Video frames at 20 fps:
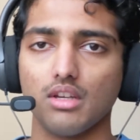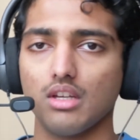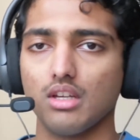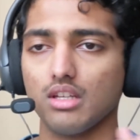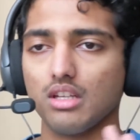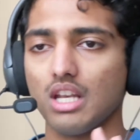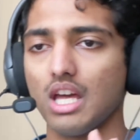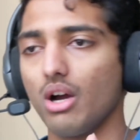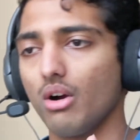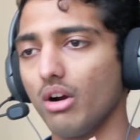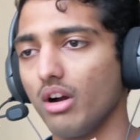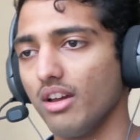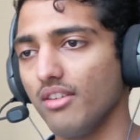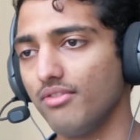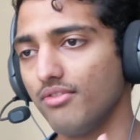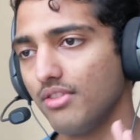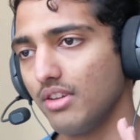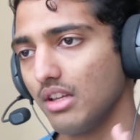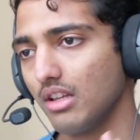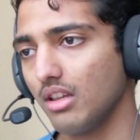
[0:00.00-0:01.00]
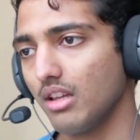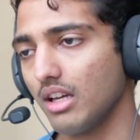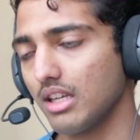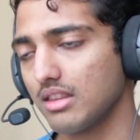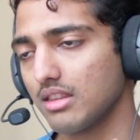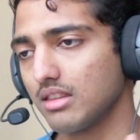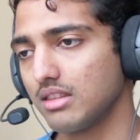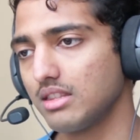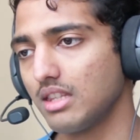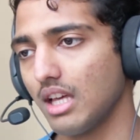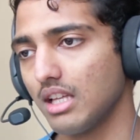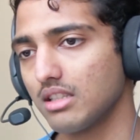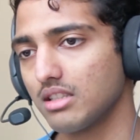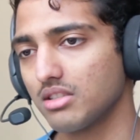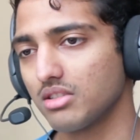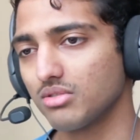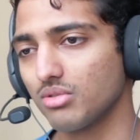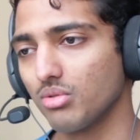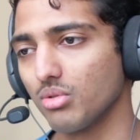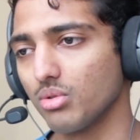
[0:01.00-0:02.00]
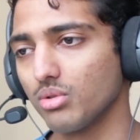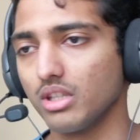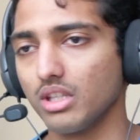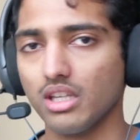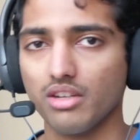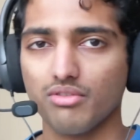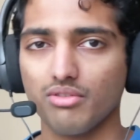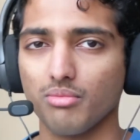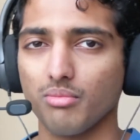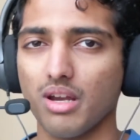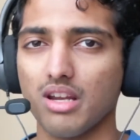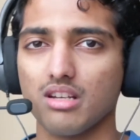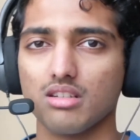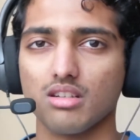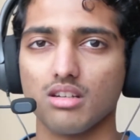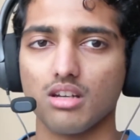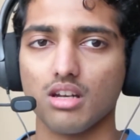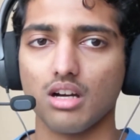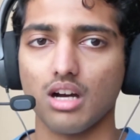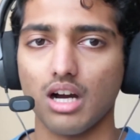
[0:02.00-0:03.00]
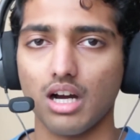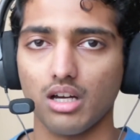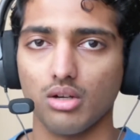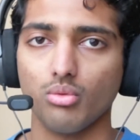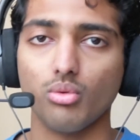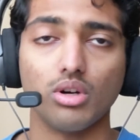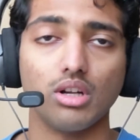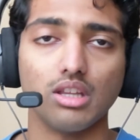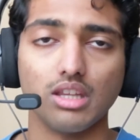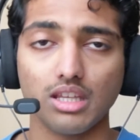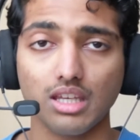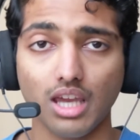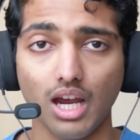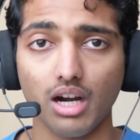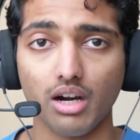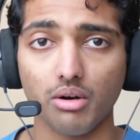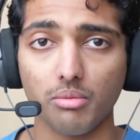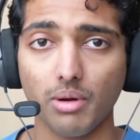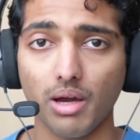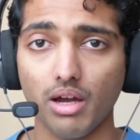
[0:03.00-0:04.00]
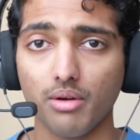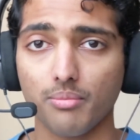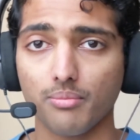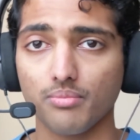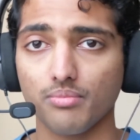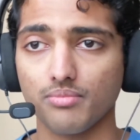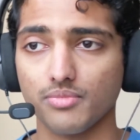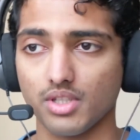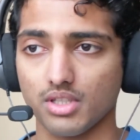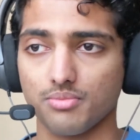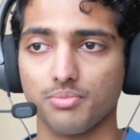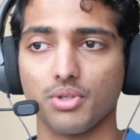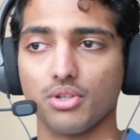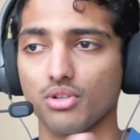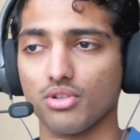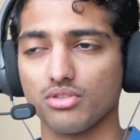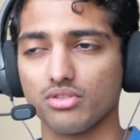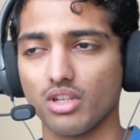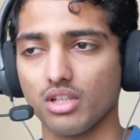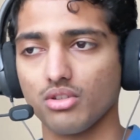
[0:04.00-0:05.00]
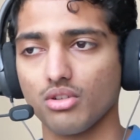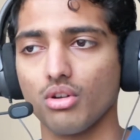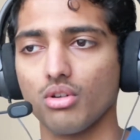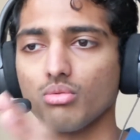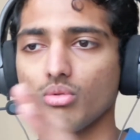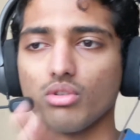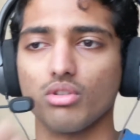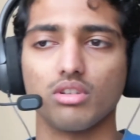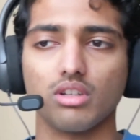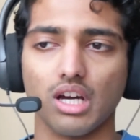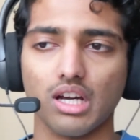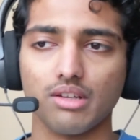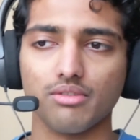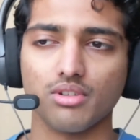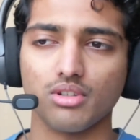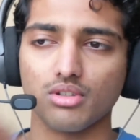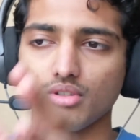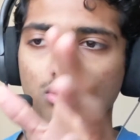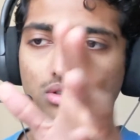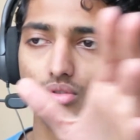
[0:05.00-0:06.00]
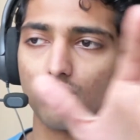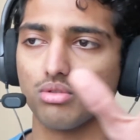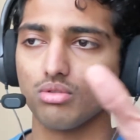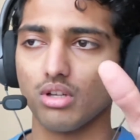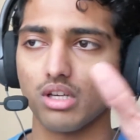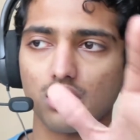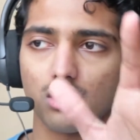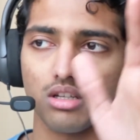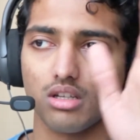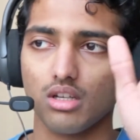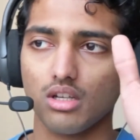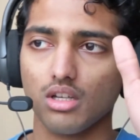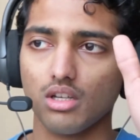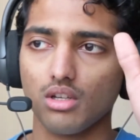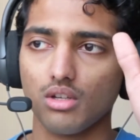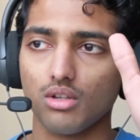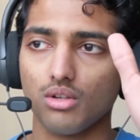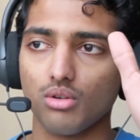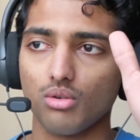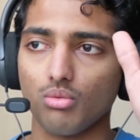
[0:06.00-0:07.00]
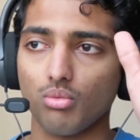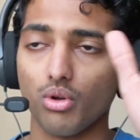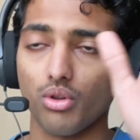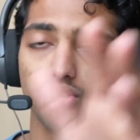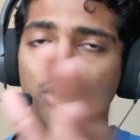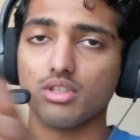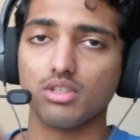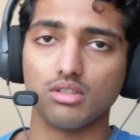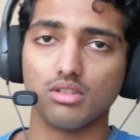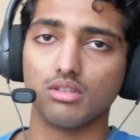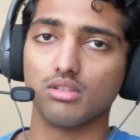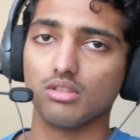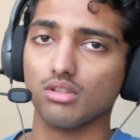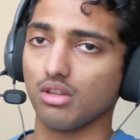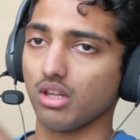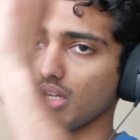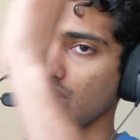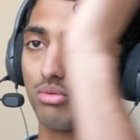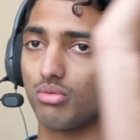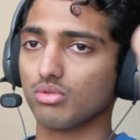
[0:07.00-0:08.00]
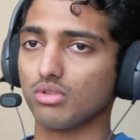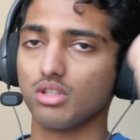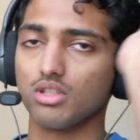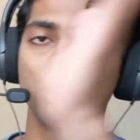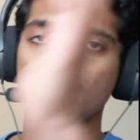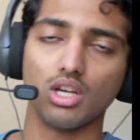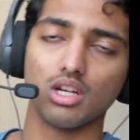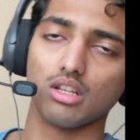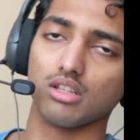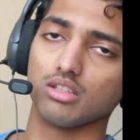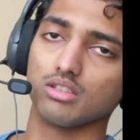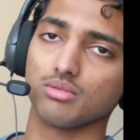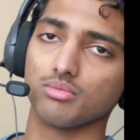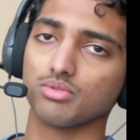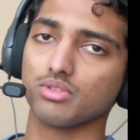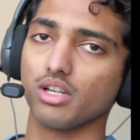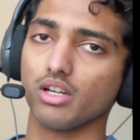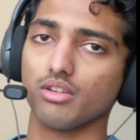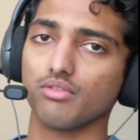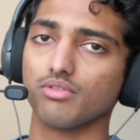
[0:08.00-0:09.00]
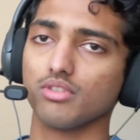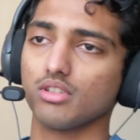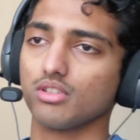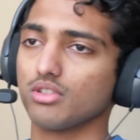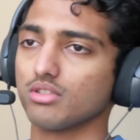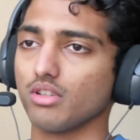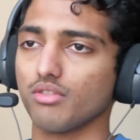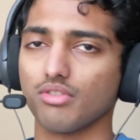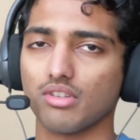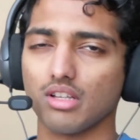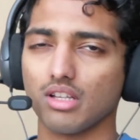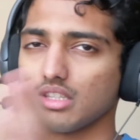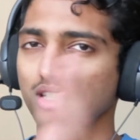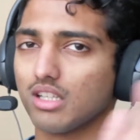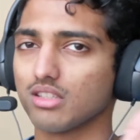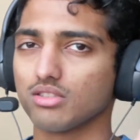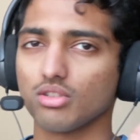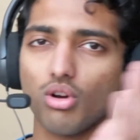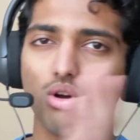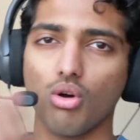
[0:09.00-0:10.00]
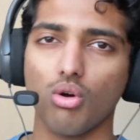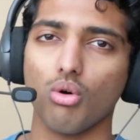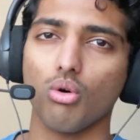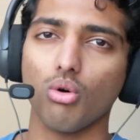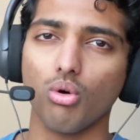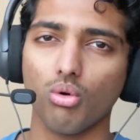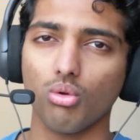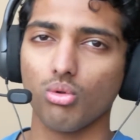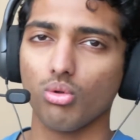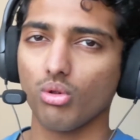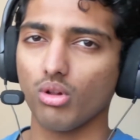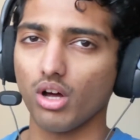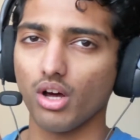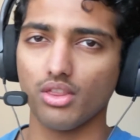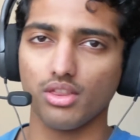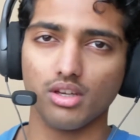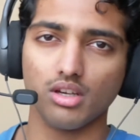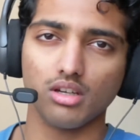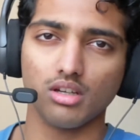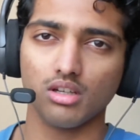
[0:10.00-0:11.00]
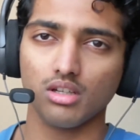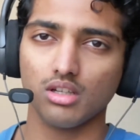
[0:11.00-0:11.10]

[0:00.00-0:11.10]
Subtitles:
Now, I feel like that's all the information I really care about, just because I don't want to dive into what the journalism side of it, because I feel like that's a whole other